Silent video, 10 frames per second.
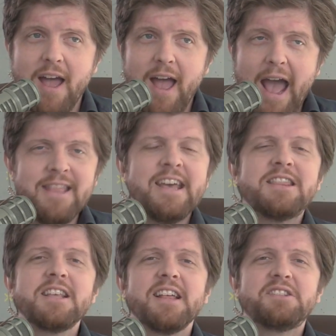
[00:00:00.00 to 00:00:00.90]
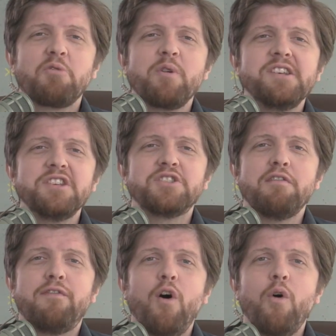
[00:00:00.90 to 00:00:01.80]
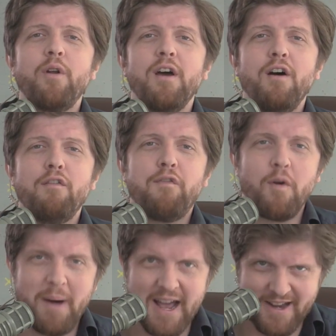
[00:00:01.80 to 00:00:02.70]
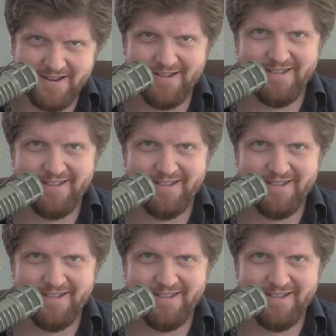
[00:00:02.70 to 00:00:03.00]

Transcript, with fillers: And they think that's a reason to vote for Biden.